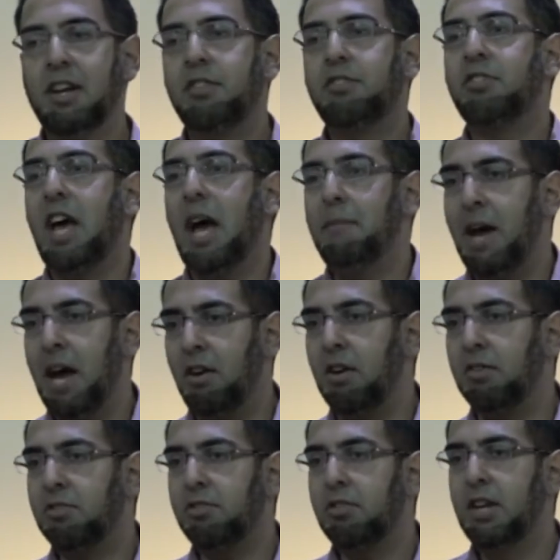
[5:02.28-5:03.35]
Sam
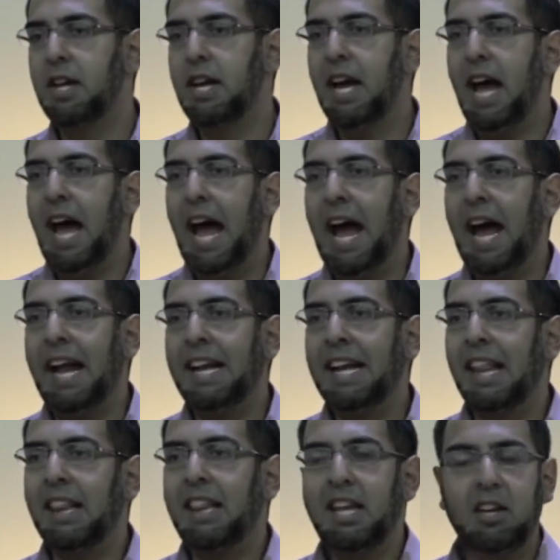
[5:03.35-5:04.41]
Harris. And
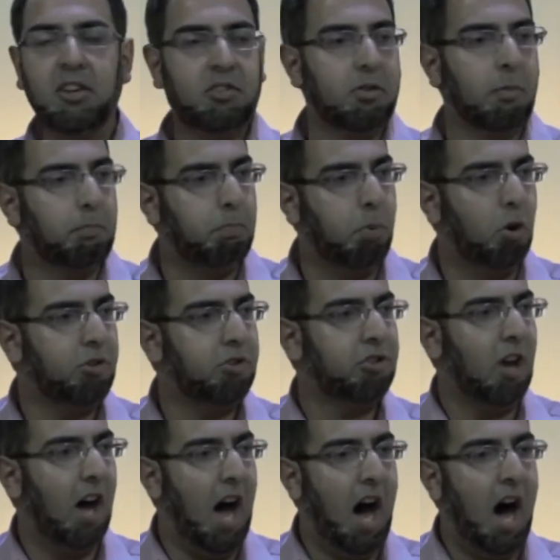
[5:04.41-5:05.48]
these books
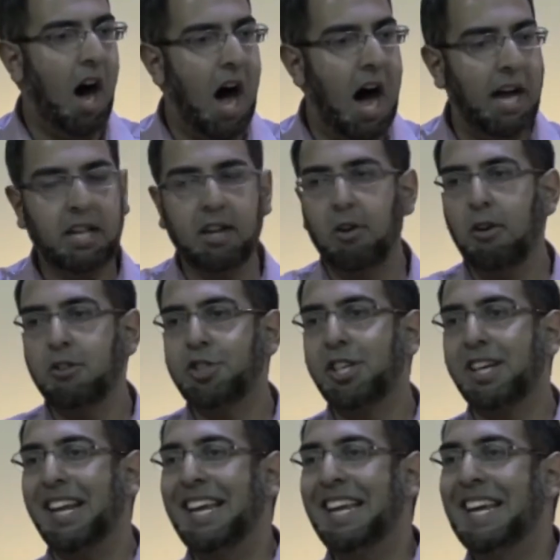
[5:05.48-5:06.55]
are
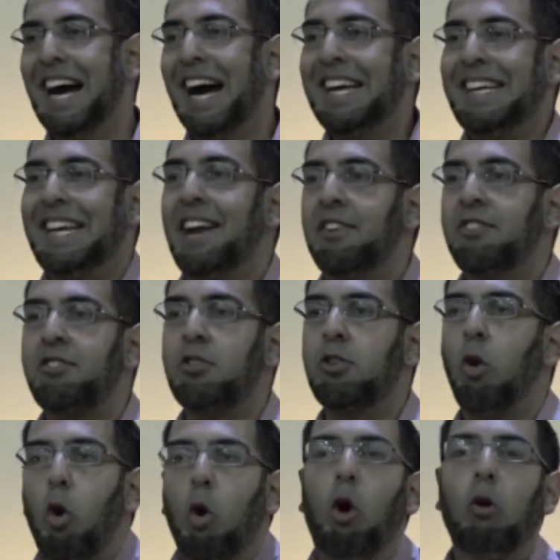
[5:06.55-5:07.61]
ideologically against
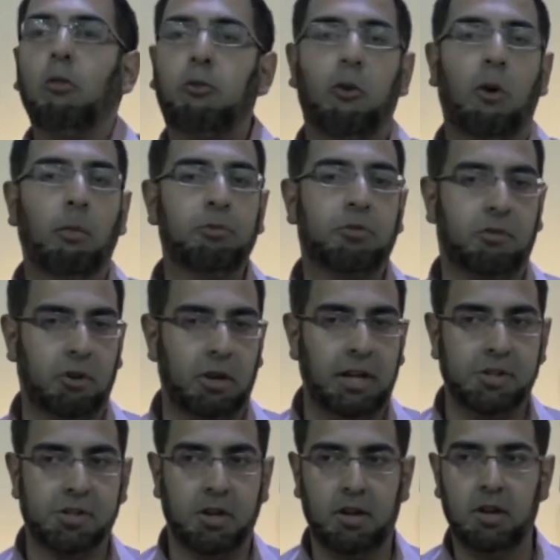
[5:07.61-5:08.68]
all forms of
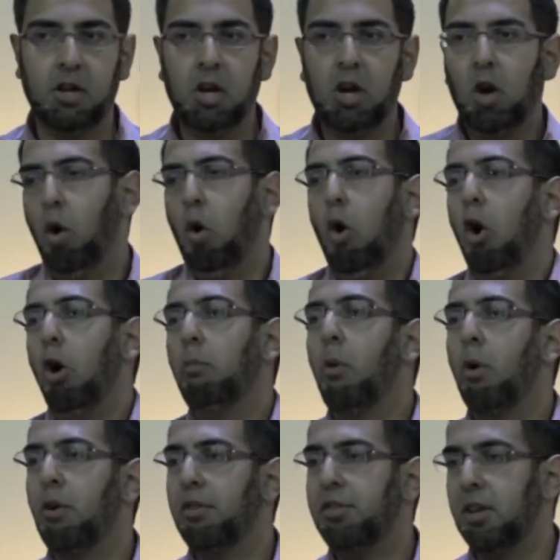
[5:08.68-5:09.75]
religion, all
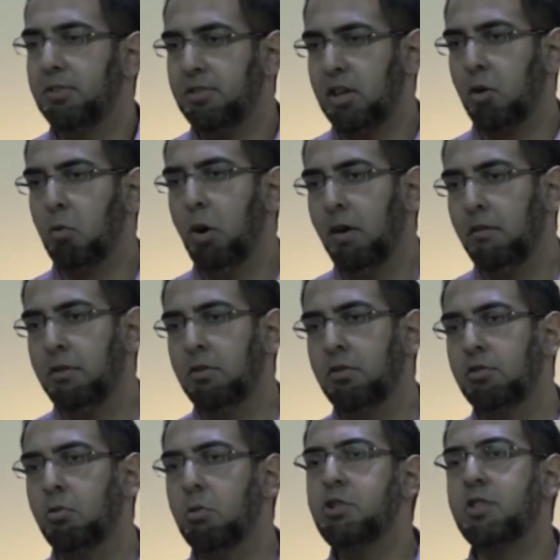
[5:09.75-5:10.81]
monotheistic
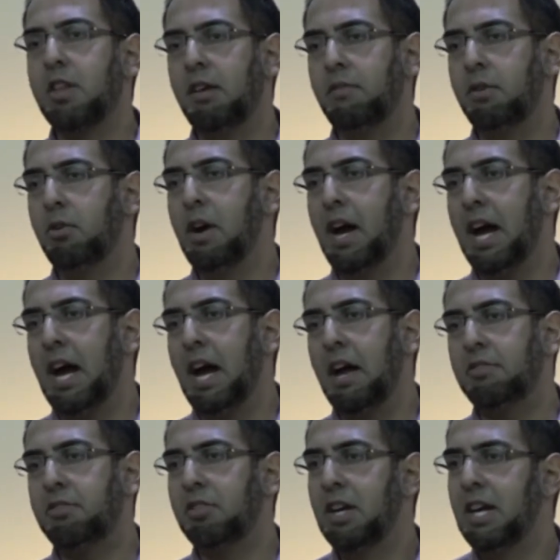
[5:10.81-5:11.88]
worldviews, which they view
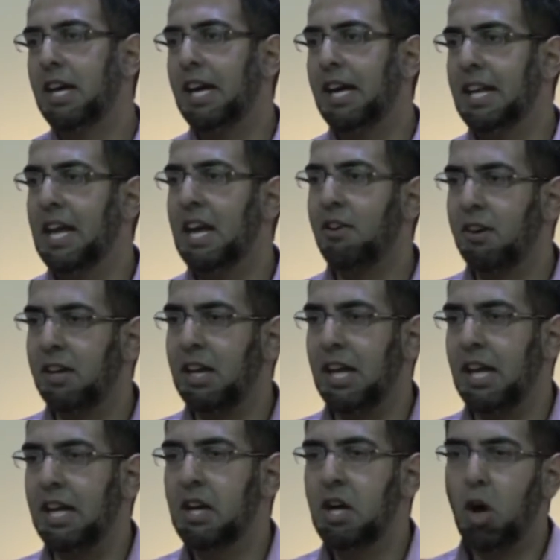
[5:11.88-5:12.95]
as
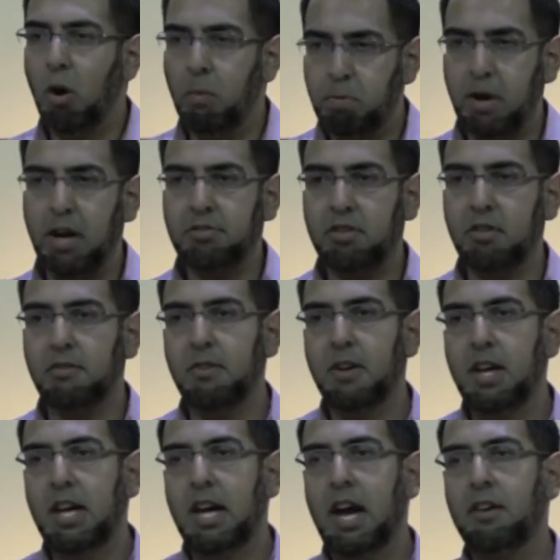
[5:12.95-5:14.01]
inherently oppressive,
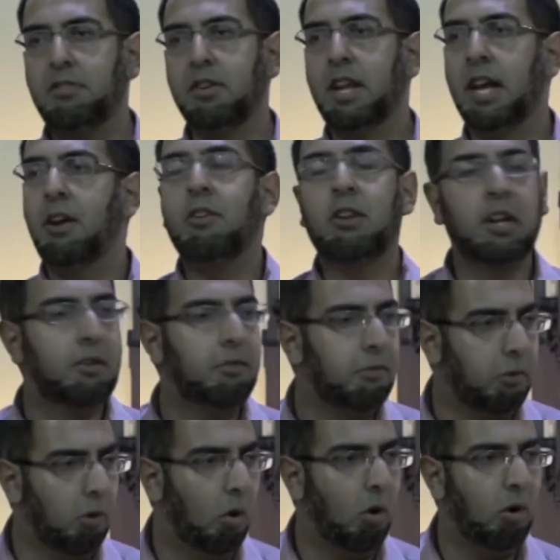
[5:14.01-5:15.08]
as inherently
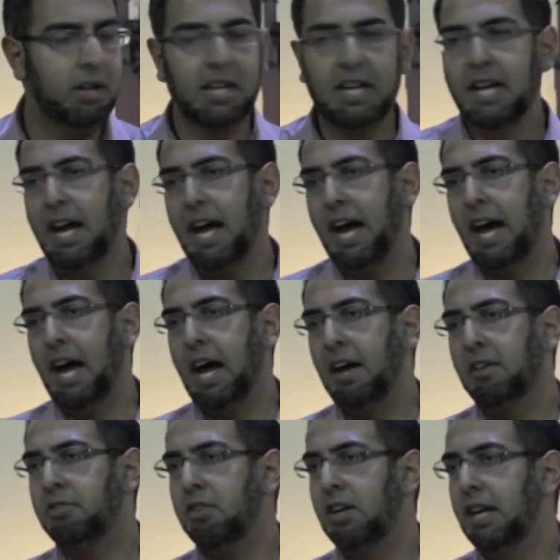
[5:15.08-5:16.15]
flawed,
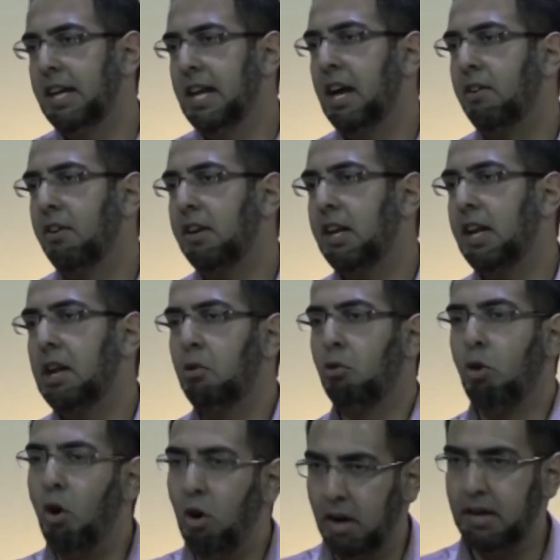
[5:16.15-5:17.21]
as inherently
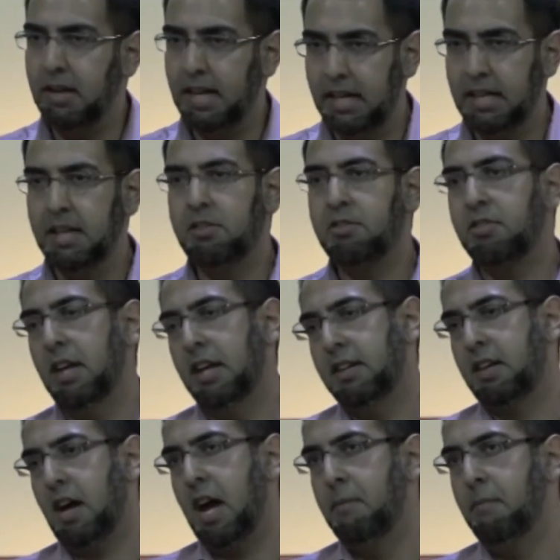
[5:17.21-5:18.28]
wrong in its
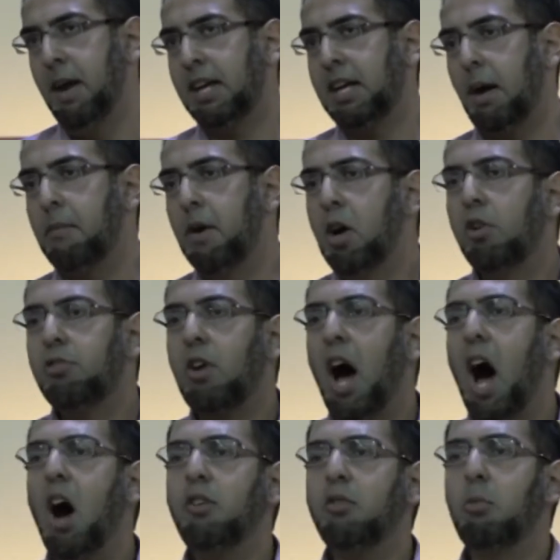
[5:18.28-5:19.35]
entire makeup. So
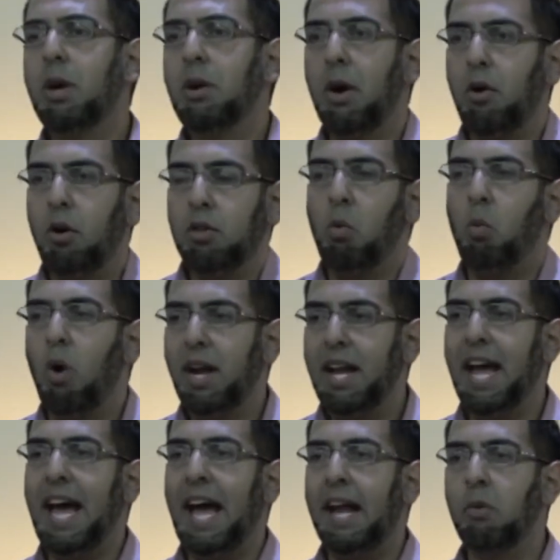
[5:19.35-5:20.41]
how do we, on the one
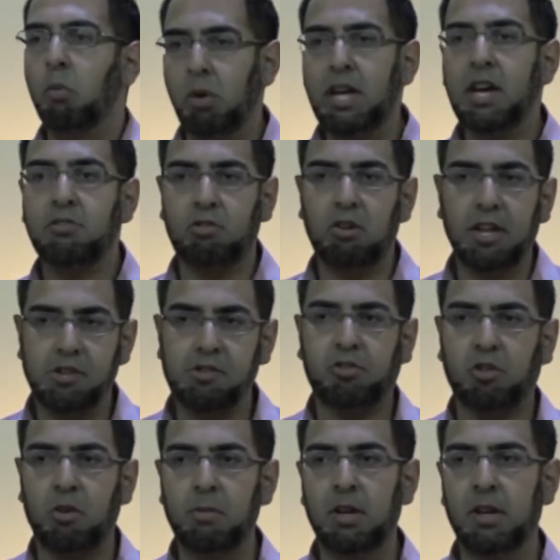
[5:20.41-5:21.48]
hand, we as religious
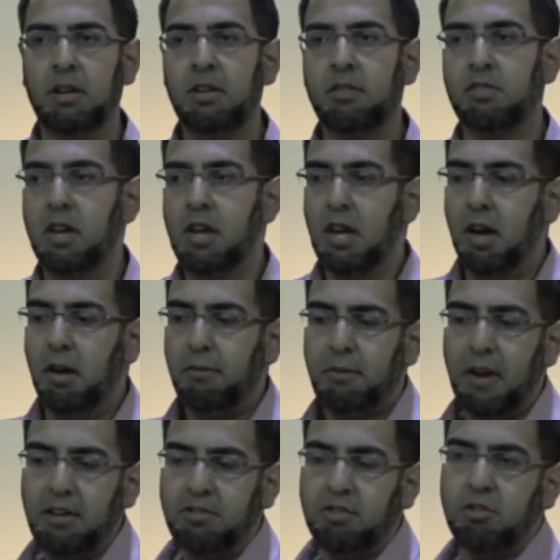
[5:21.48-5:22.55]
communities
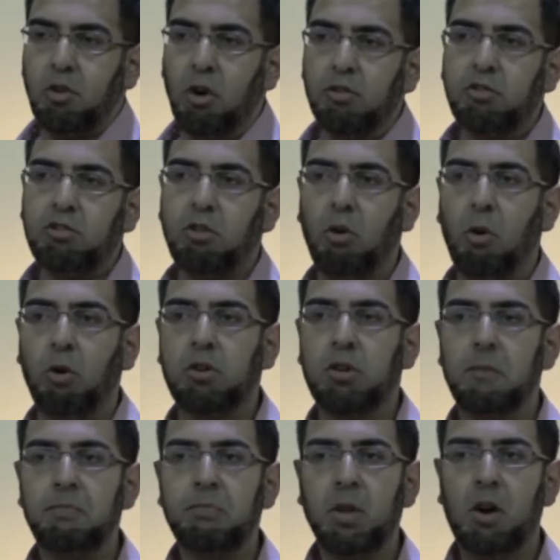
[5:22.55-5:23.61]
face this onslaught
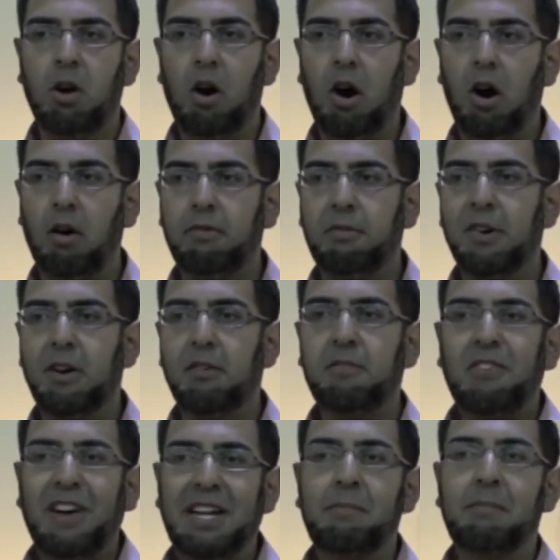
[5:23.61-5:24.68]
of
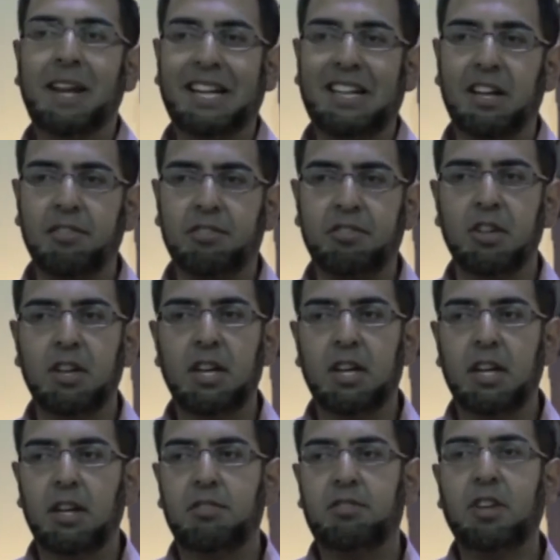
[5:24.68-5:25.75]
fundamentalist
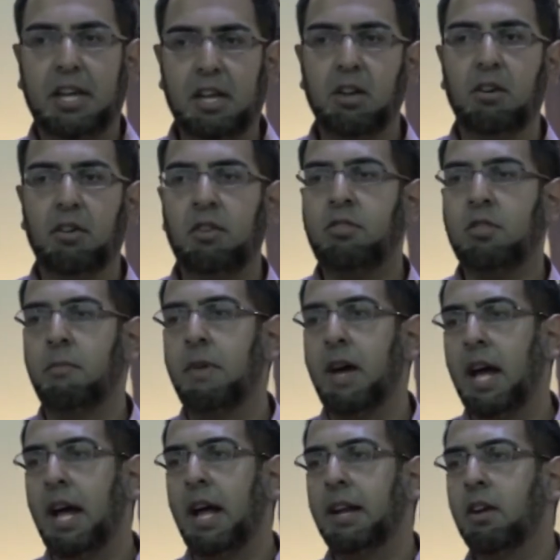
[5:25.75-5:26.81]
secularism
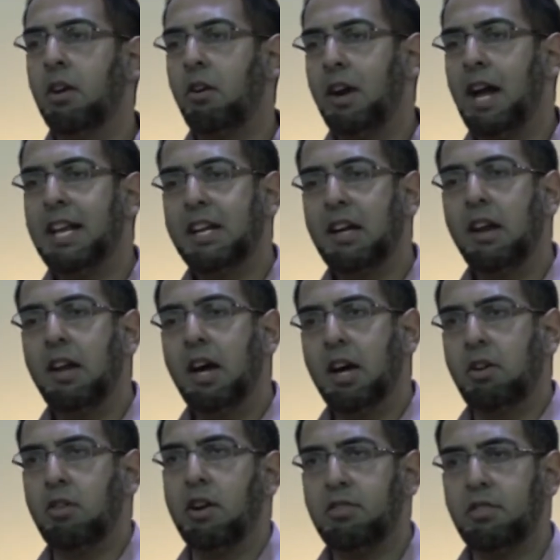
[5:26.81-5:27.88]
and radical
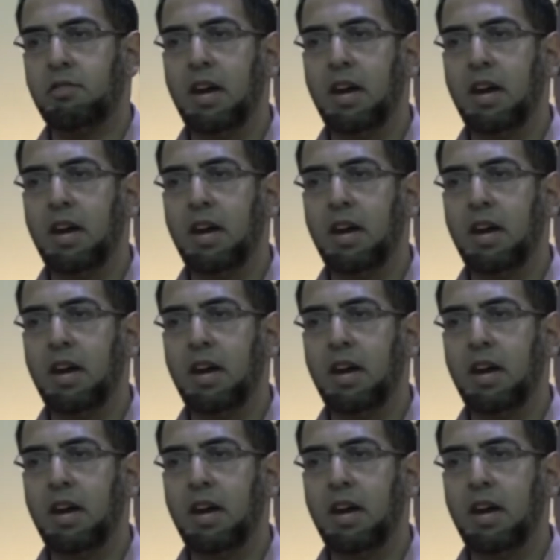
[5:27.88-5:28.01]
aggressive